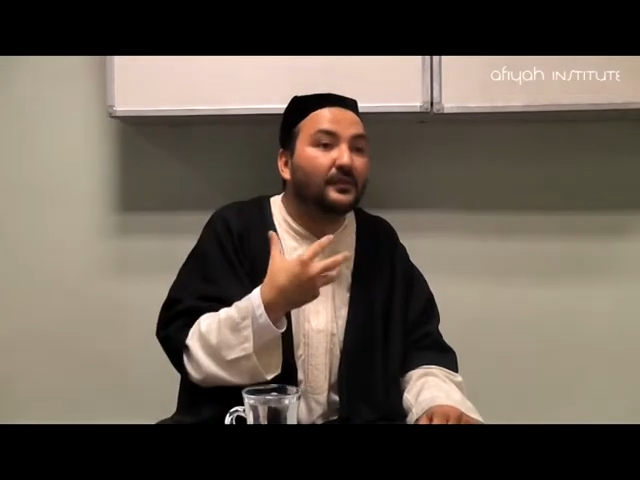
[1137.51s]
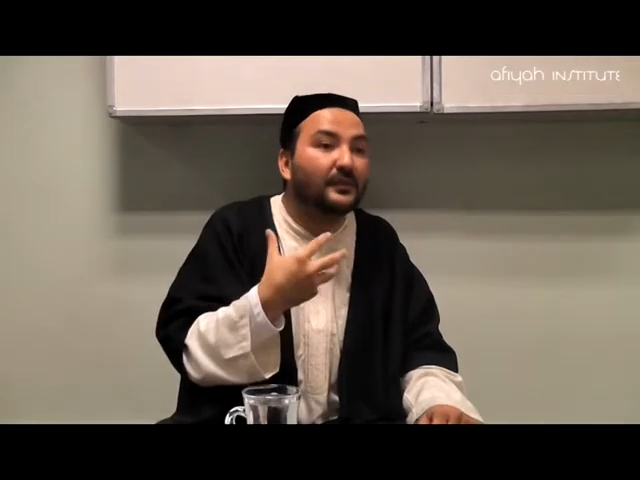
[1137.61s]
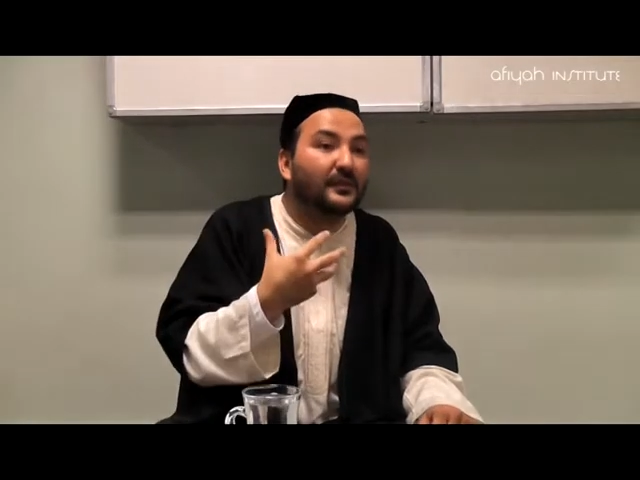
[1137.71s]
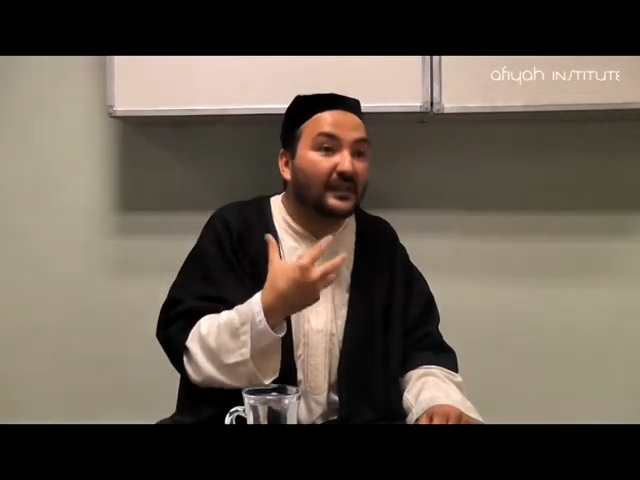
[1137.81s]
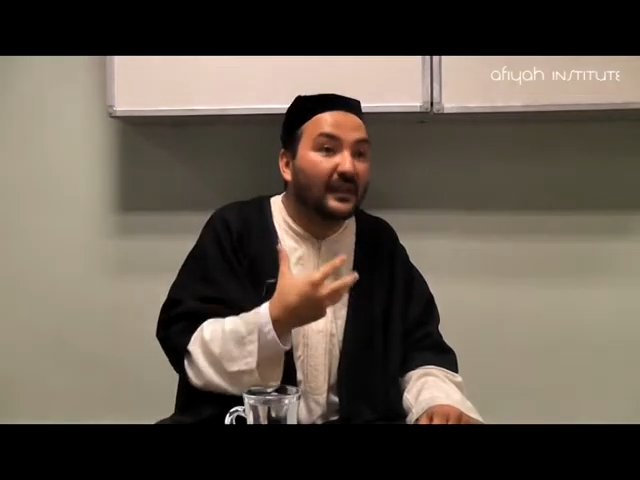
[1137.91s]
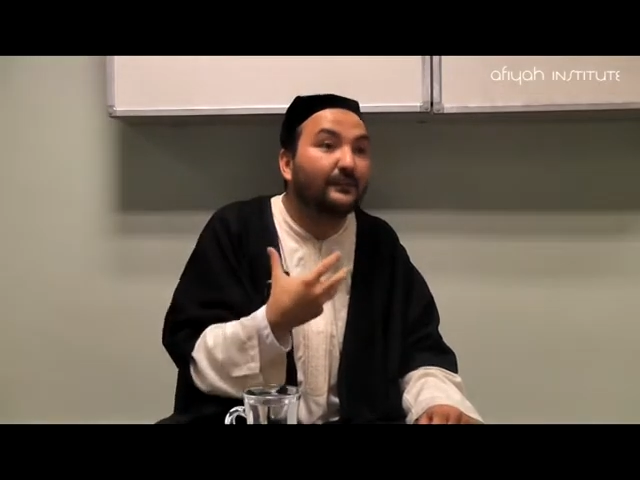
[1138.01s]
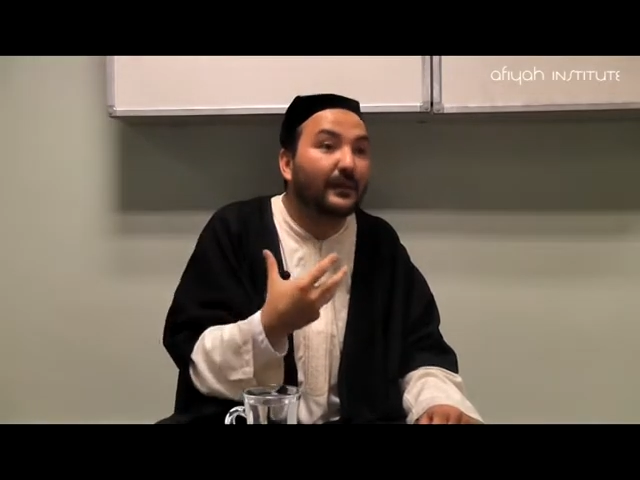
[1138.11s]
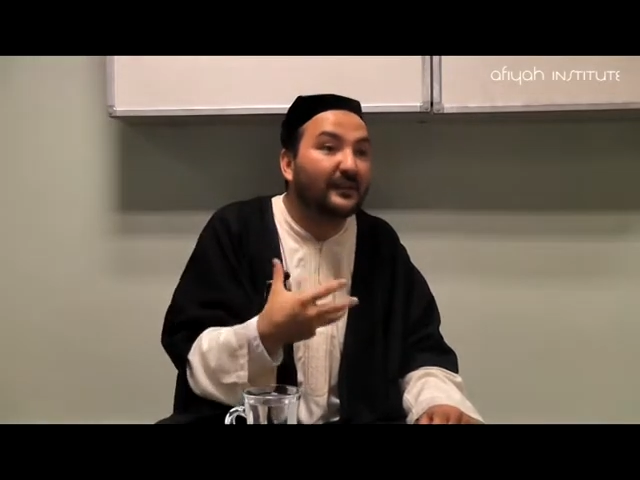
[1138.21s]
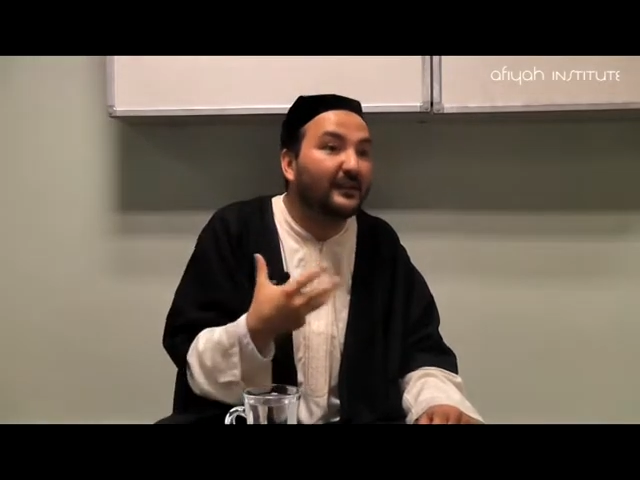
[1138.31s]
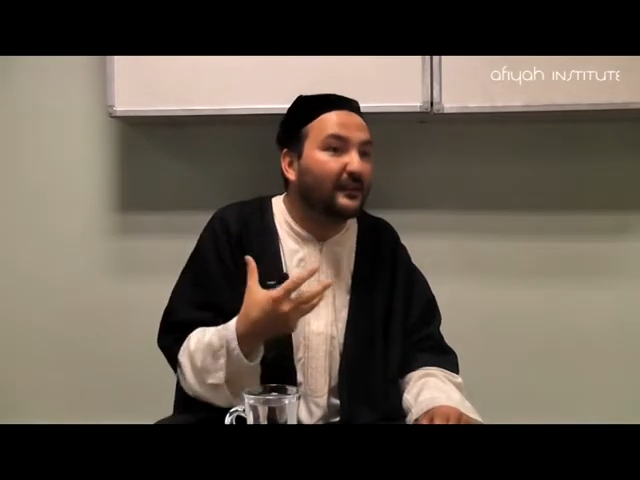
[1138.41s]
save
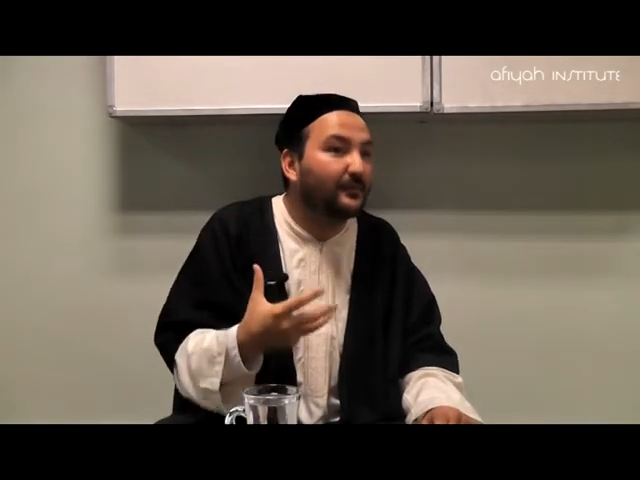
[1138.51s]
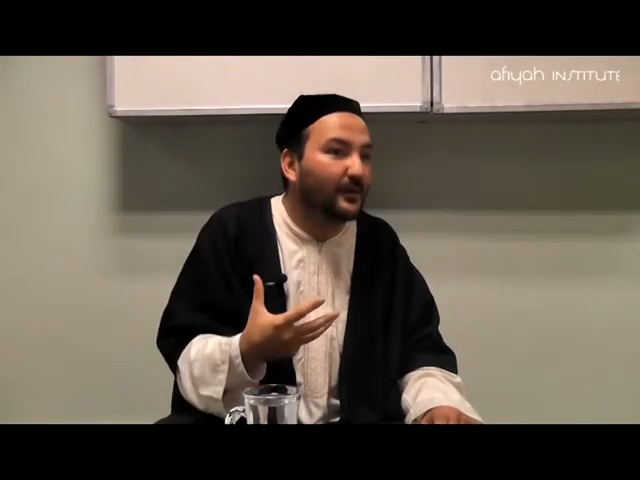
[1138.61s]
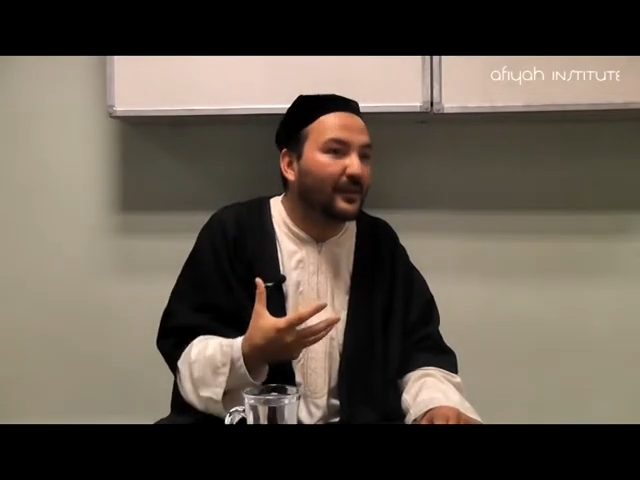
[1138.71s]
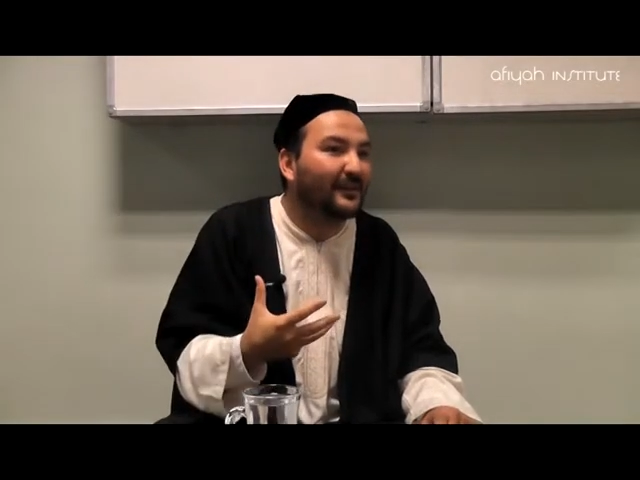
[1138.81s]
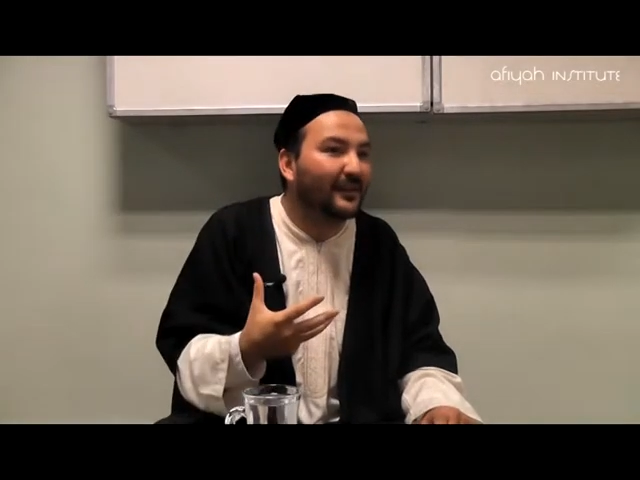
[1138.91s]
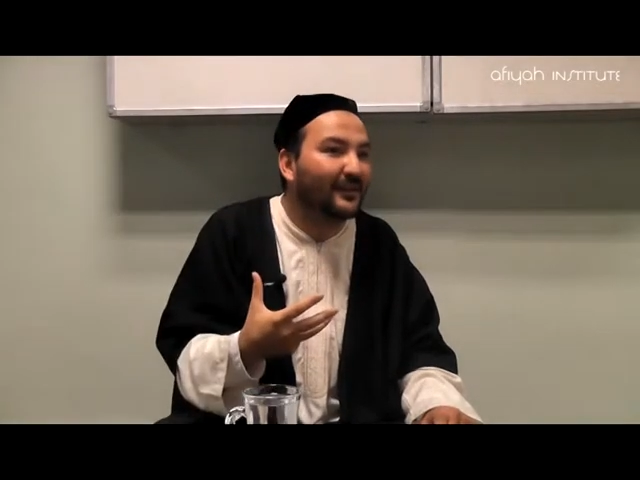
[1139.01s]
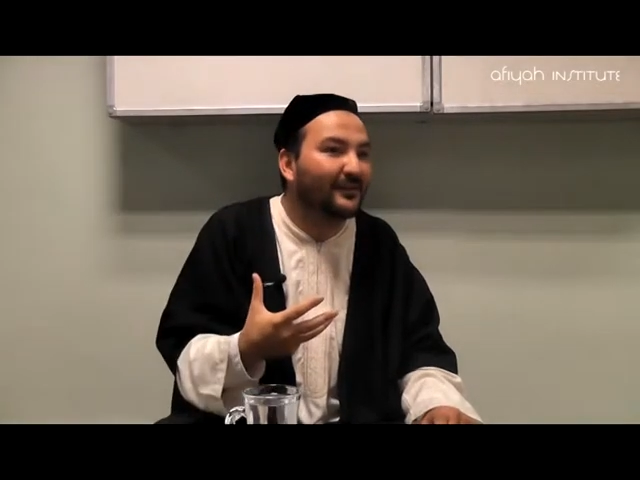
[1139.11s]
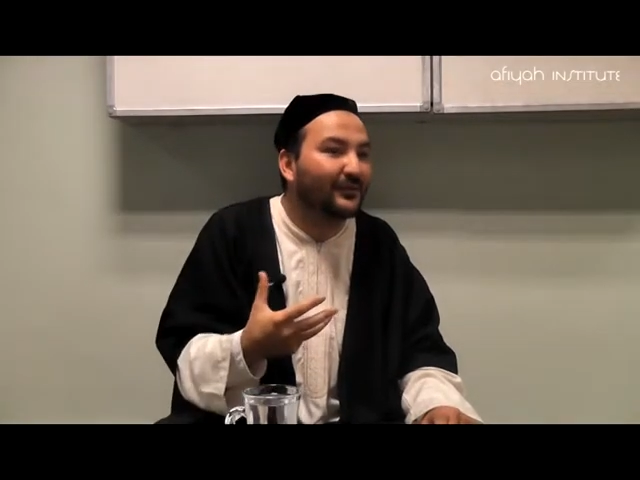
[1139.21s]
myself by myself.